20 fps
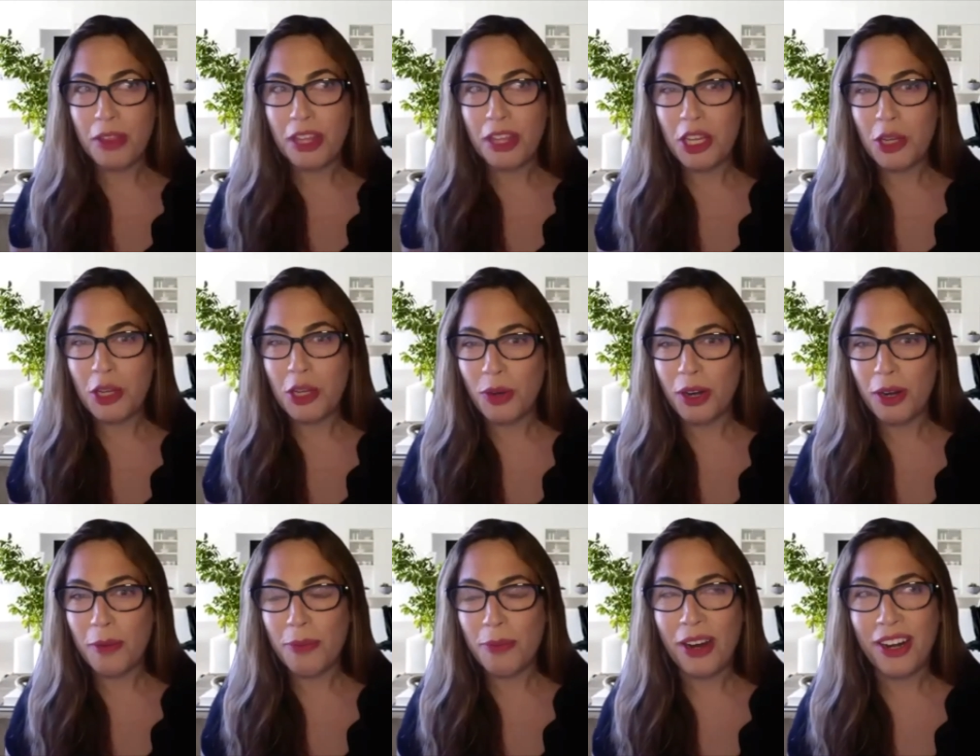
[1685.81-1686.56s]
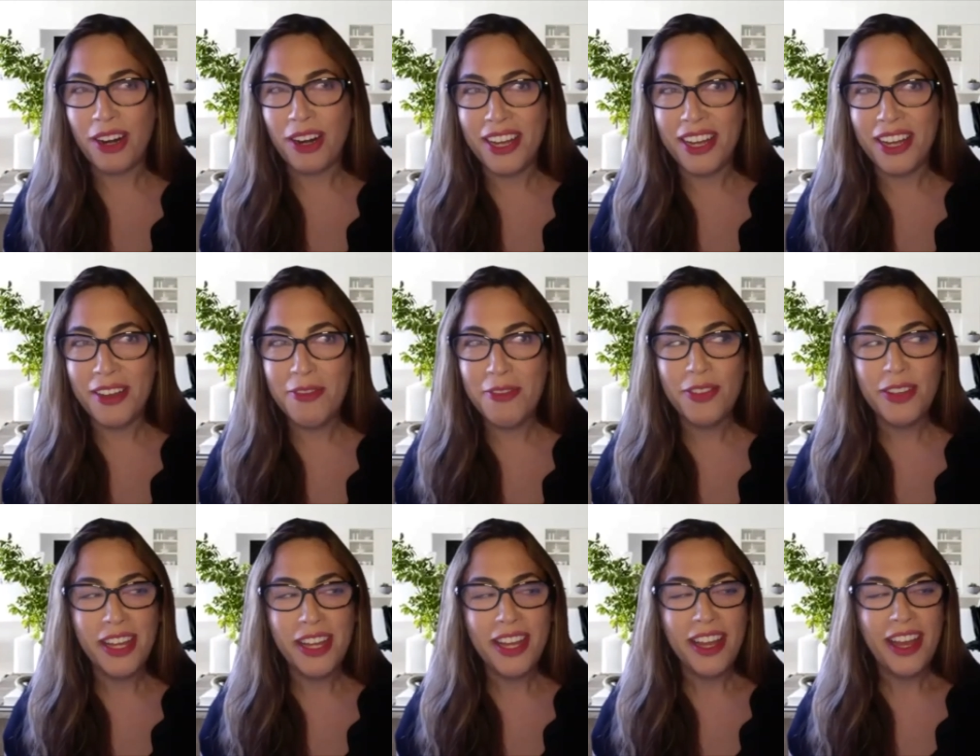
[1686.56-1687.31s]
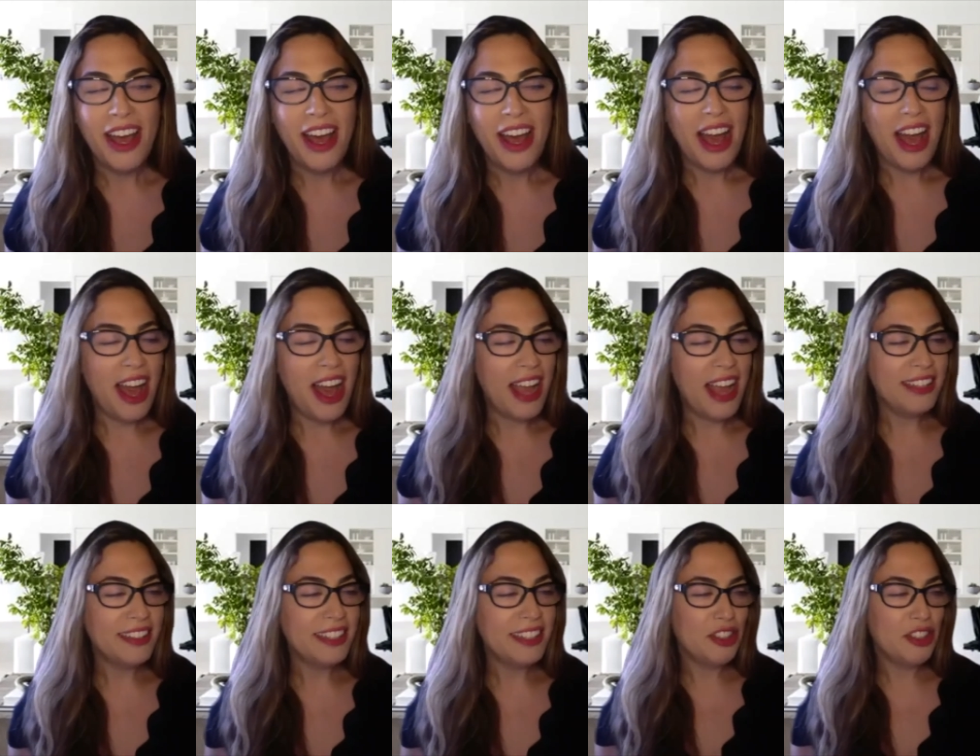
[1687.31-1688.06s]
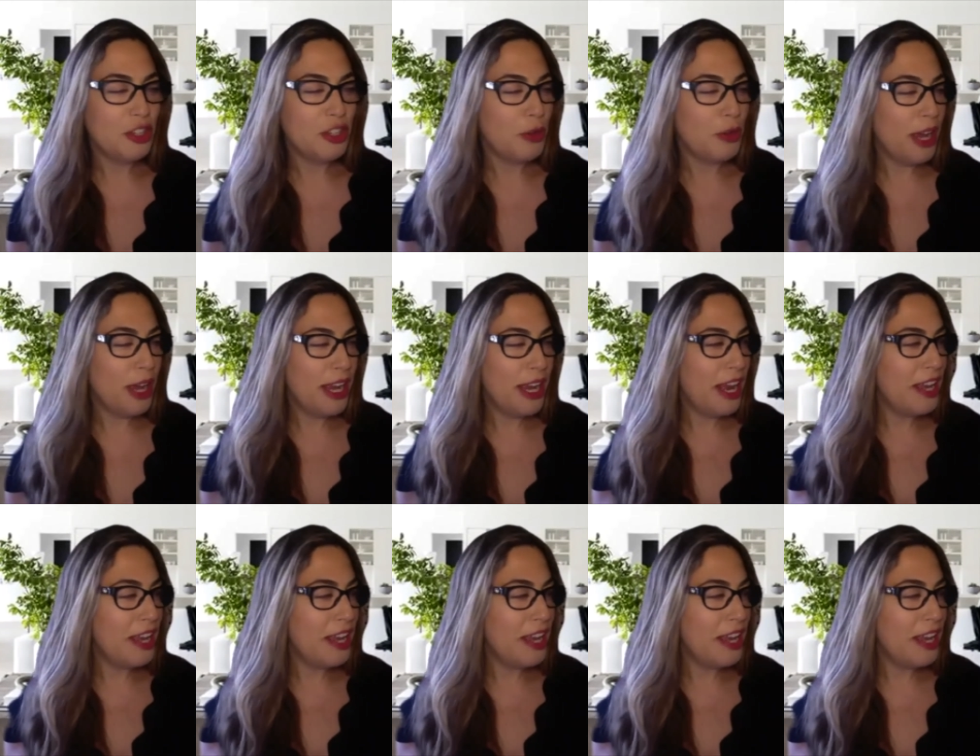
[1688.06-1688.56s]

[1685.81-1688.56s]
that you were a part of, I said, you know what?